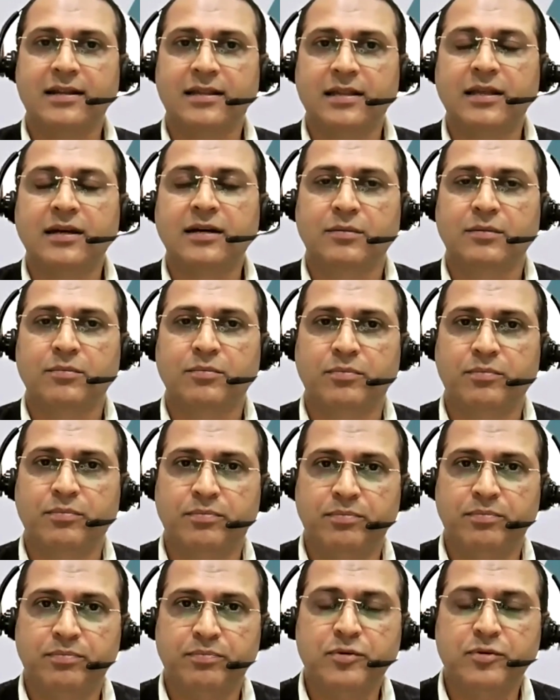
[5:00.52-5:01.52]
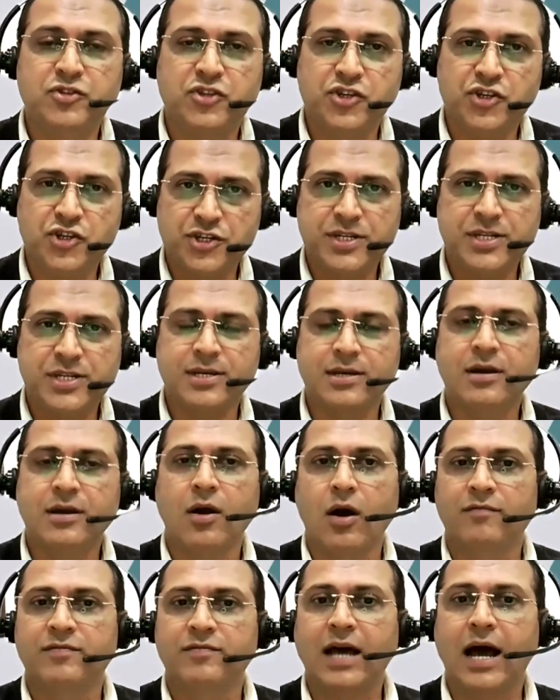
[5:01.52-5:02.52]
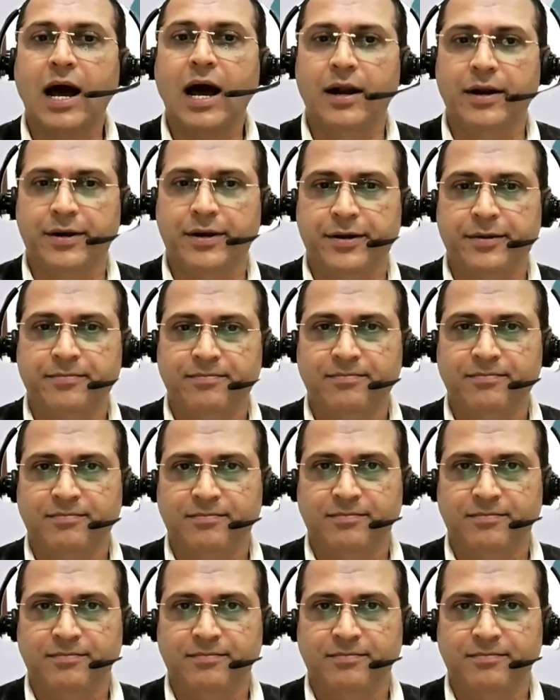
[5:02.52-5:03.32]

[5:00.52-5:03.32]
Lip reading: at the positioning of the heart.